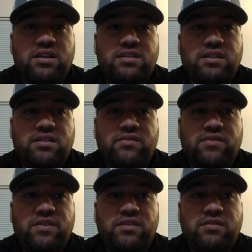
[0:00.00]
is in the
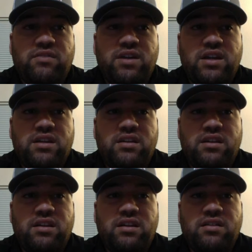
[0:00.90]
5th grade,
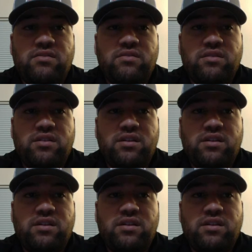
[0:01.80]
and